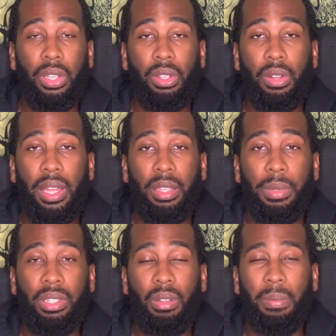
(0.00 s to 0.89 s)
you don't have to be
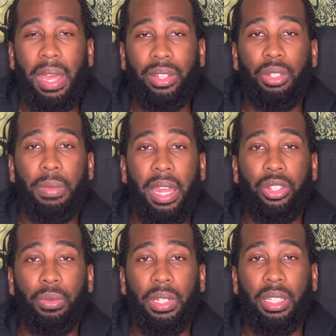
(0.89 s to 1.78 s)
so
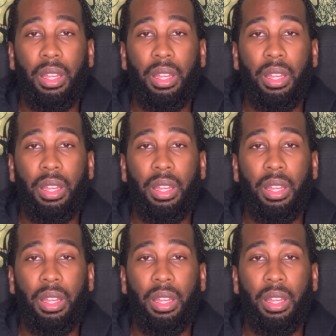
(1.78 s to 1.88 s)
matchy-matchy when it